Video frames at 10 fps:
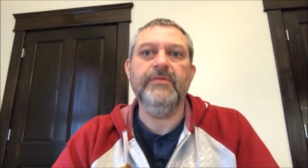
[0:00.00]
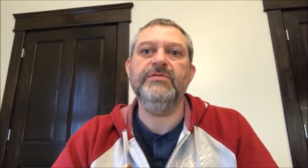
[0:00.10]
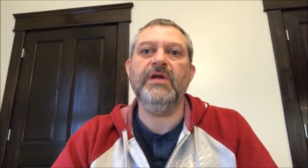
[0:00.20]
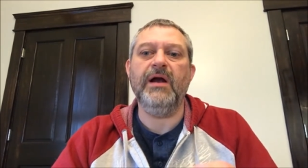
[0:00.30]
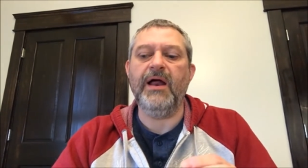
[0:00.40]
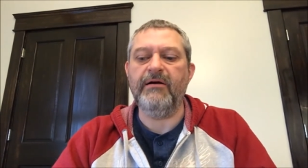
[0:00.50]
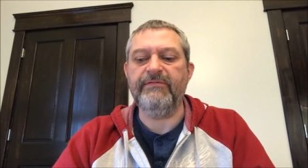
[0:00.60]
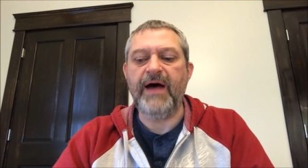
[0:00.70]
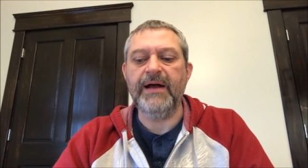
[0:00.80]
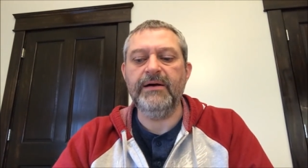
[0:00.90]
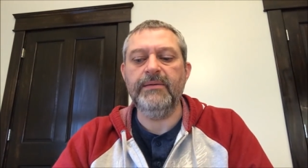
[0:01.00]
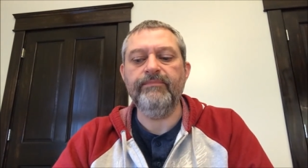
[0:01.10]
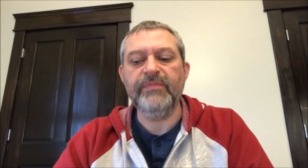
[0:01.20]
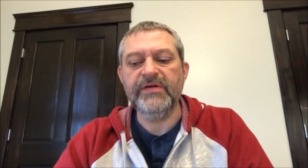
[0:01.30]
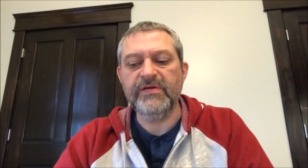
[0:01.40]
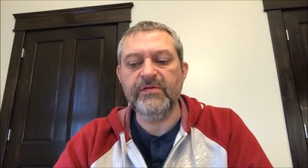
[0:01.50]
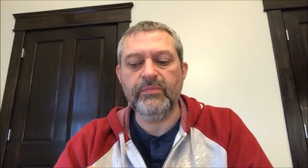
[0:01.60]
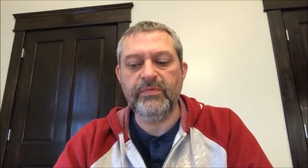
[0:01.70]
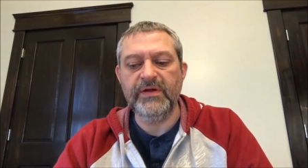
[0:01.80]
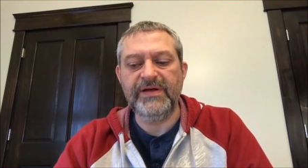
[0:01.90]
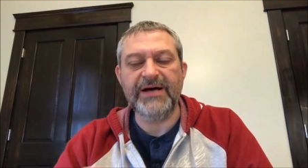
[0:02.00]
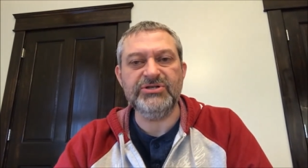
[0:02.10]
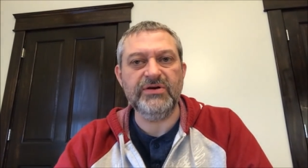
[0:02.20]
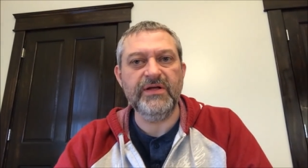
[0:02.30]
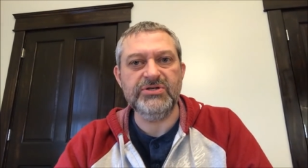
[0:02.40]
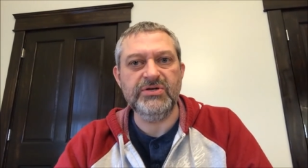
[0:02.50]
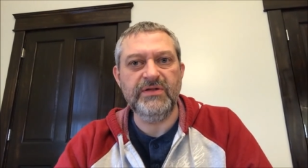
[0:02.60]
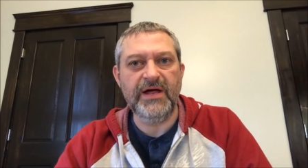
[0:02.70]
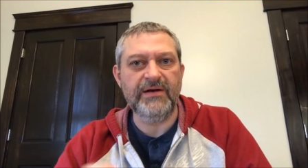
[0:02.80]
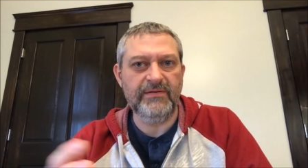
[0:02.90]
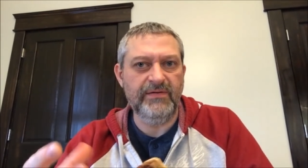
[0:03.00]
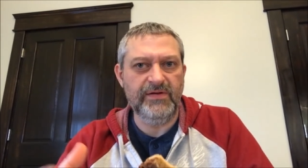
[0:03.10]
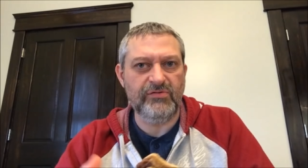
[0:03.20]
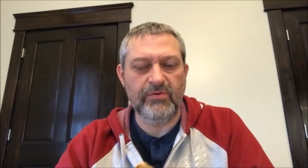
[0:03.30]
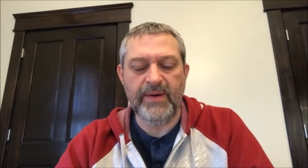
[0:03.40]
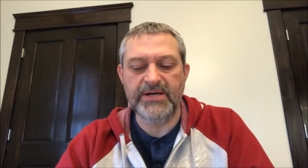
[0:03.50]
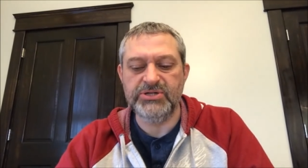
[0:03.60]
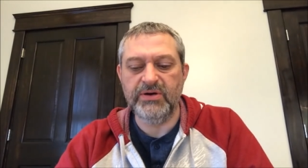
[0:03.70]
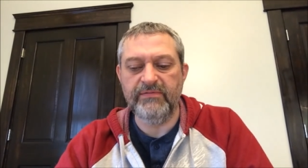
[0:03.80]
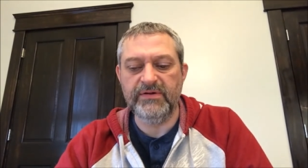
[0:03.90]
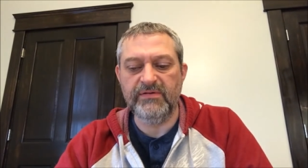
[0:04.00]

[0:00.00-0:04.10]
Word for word: There's not a lot of fat in them. This is the texture that this reminds you of.